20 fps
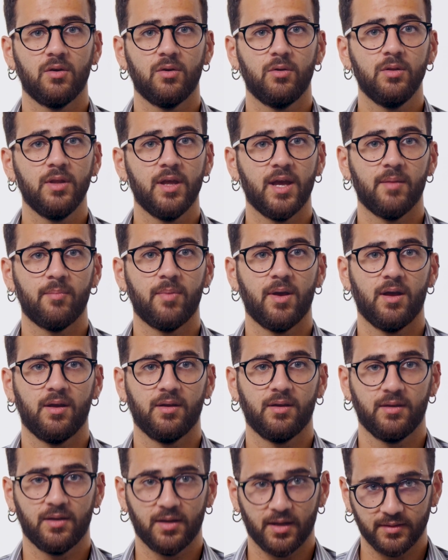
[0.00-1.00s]
all help
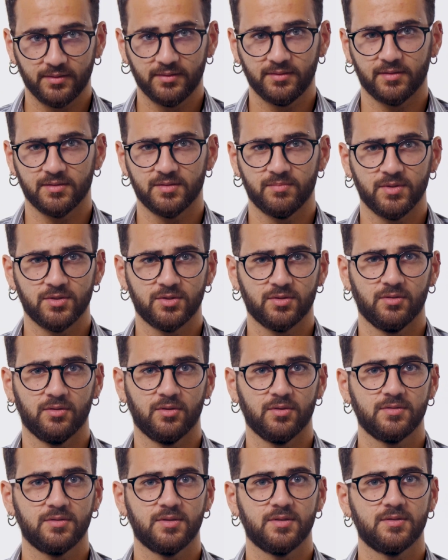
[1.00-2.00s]
cut transmission
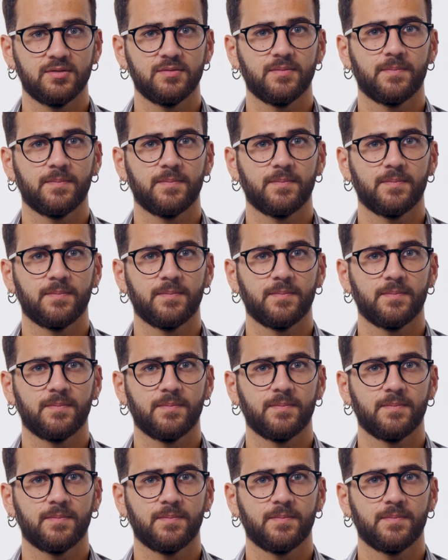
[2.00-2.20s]
losses.